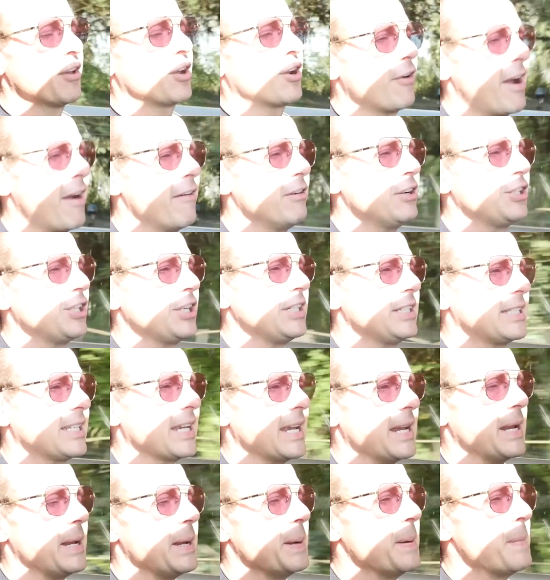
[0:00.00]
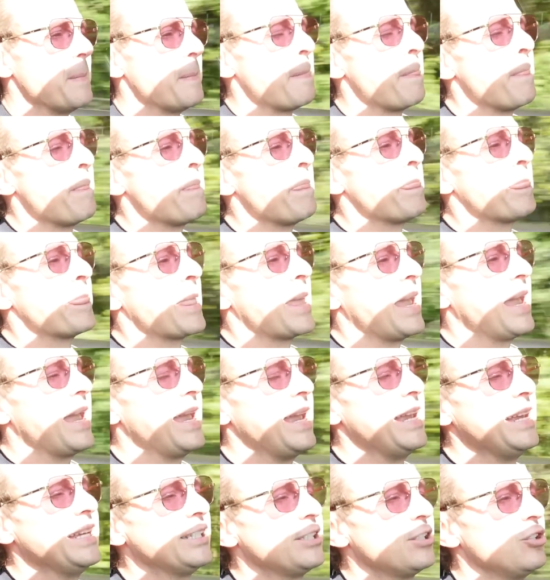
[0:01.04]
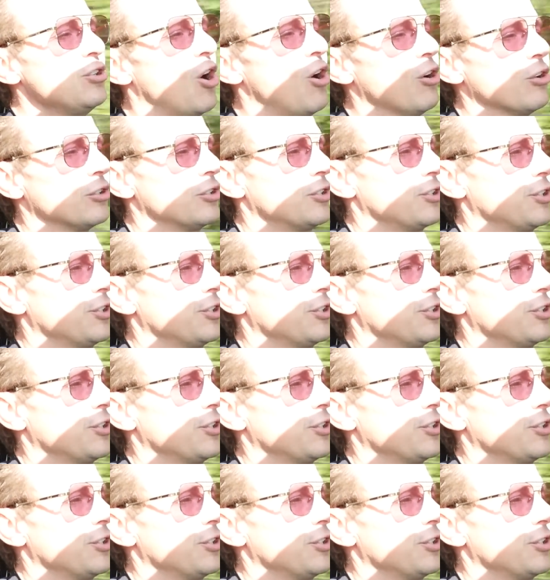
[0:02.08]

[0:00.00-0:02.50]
Carrera GT is not